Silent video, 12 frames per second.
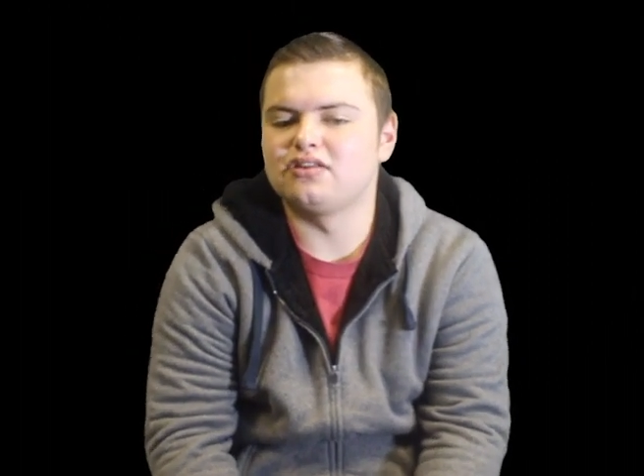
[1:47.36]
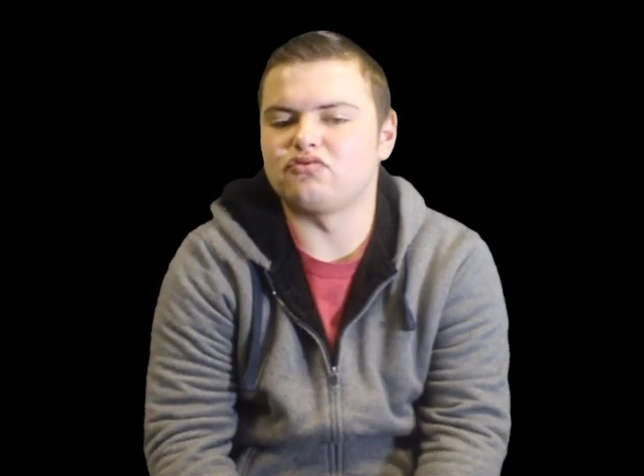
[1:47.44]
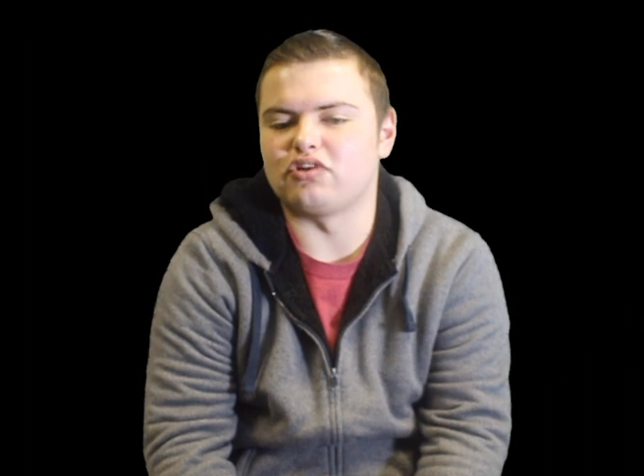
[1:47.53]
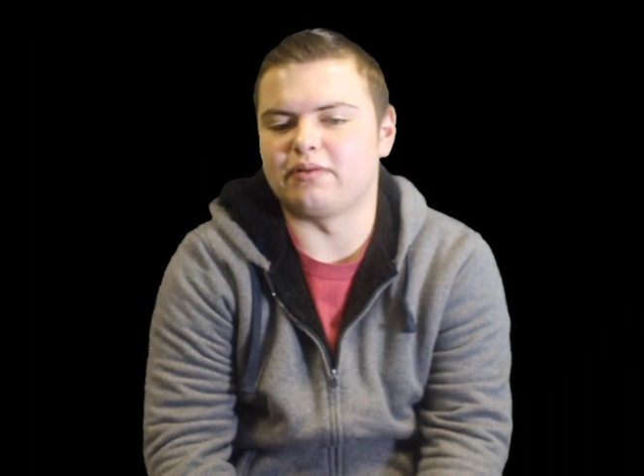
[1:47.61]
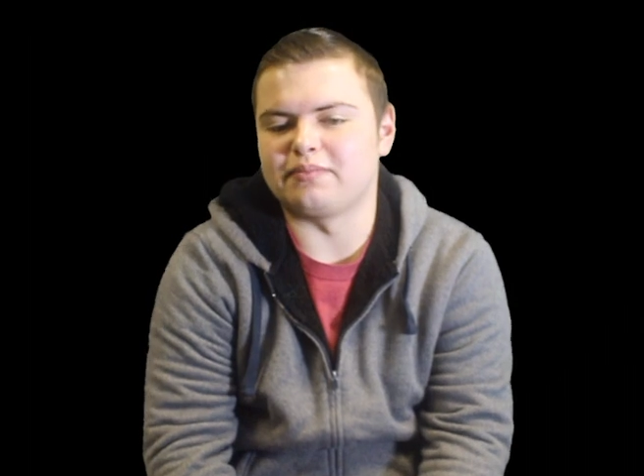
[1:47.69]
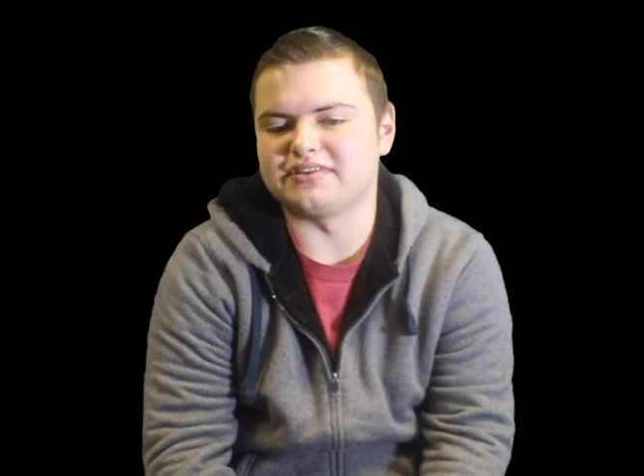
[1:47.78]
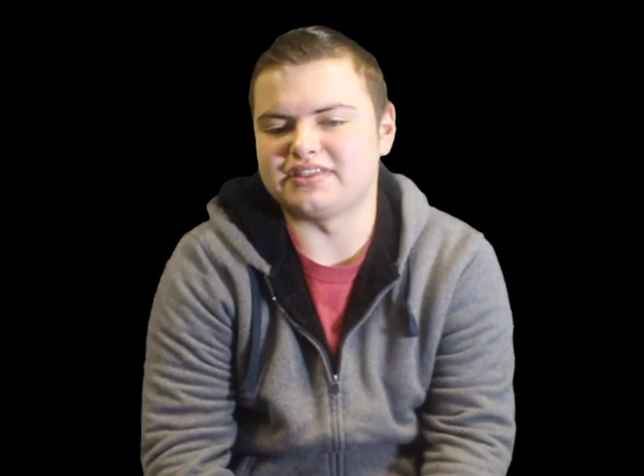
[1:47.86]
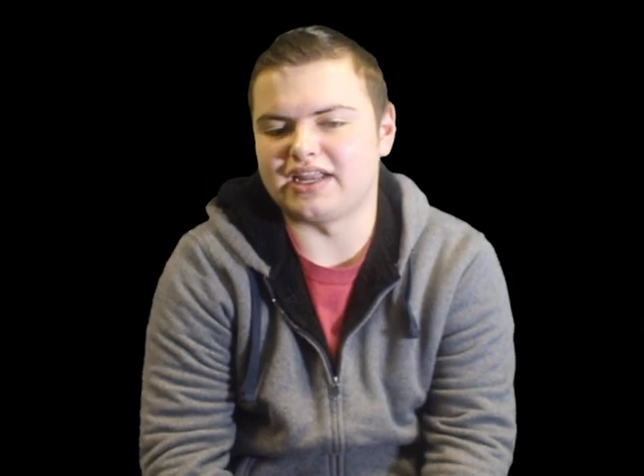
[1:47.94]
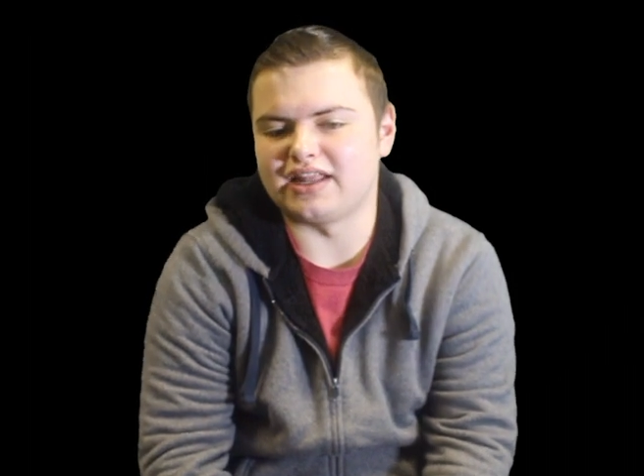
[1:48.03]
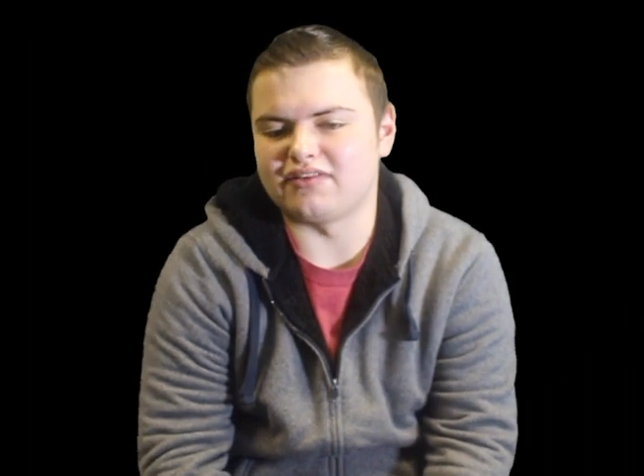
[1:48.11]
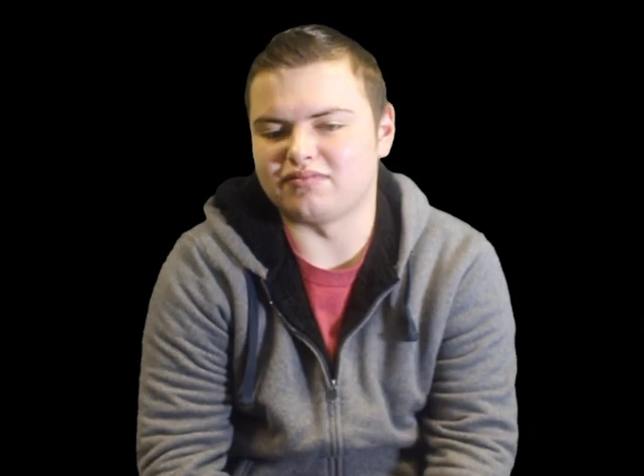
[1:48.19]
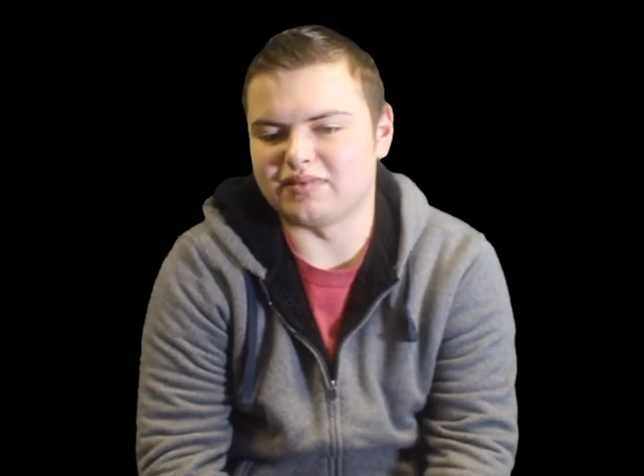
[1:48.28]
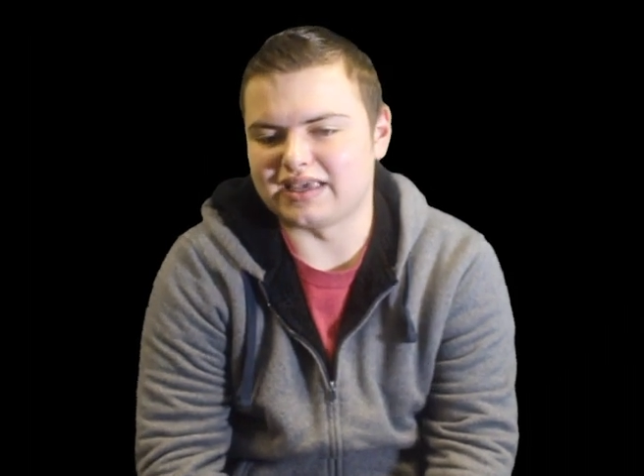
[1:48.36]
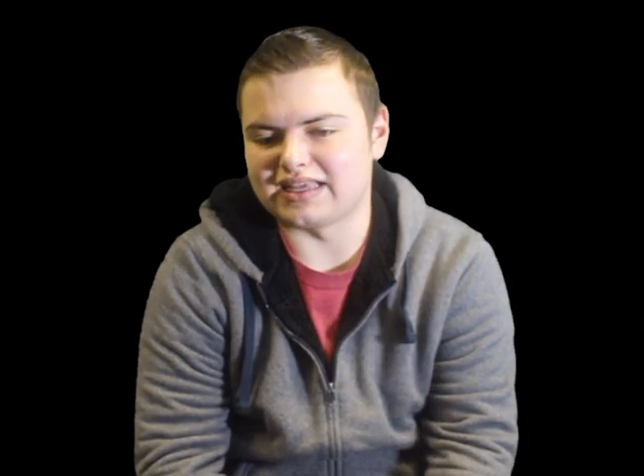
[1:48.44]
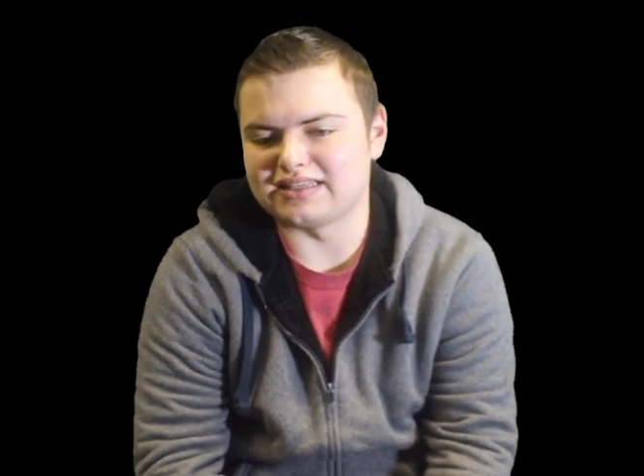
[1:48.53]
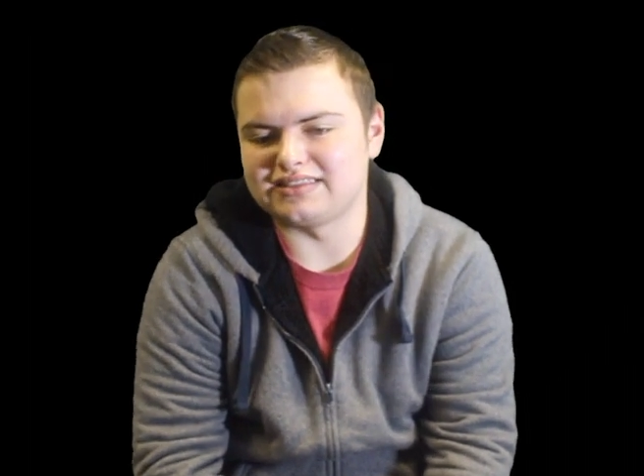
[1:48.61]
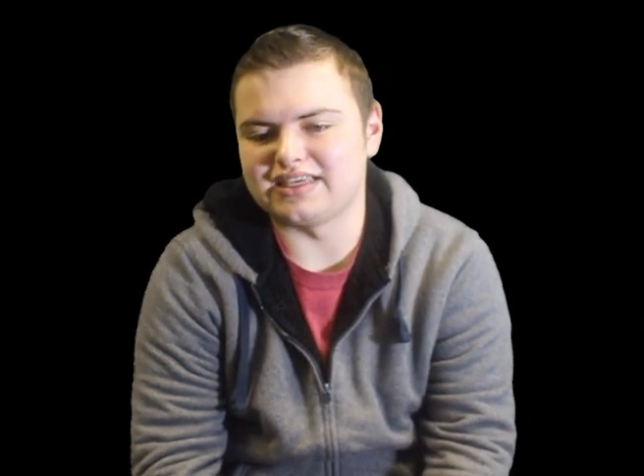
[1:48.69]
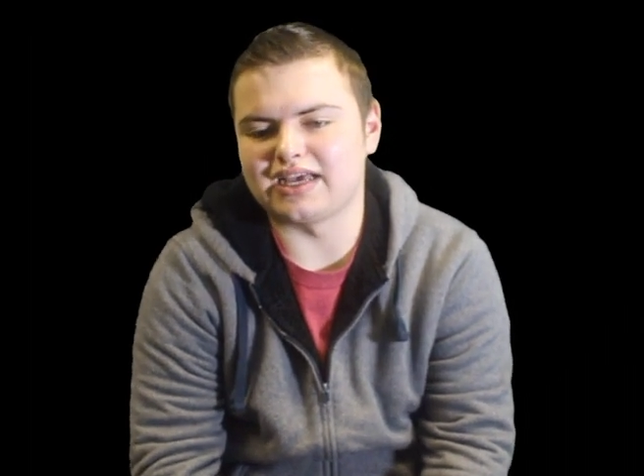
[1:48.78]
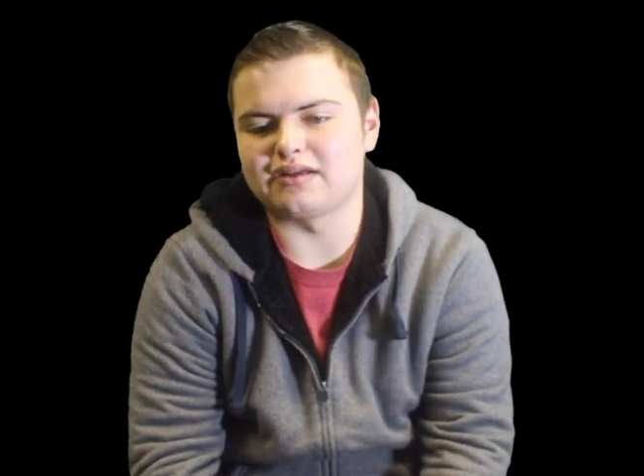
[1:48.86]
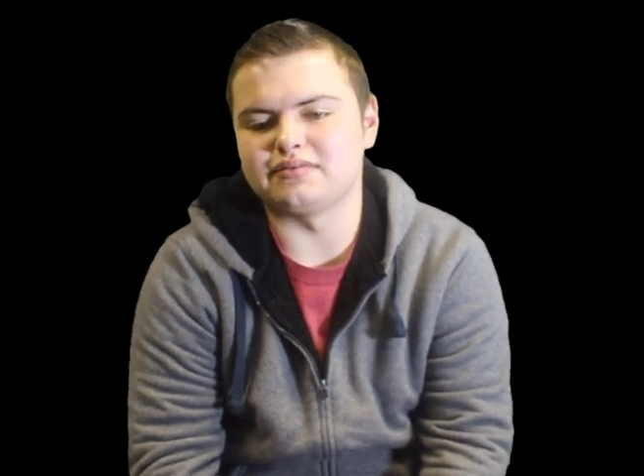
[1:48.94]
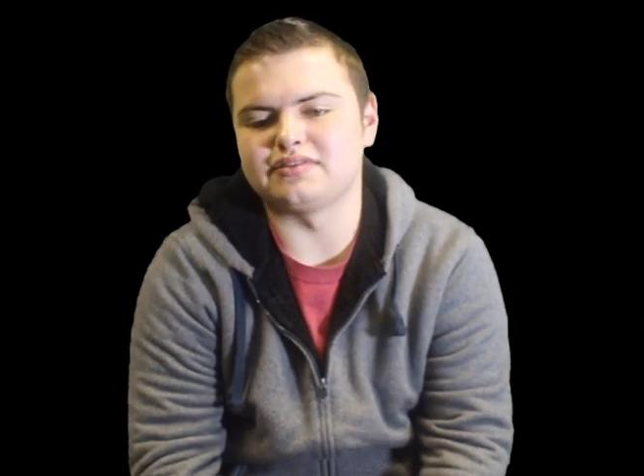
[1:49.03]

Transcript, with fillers: representative from Lincoln Tech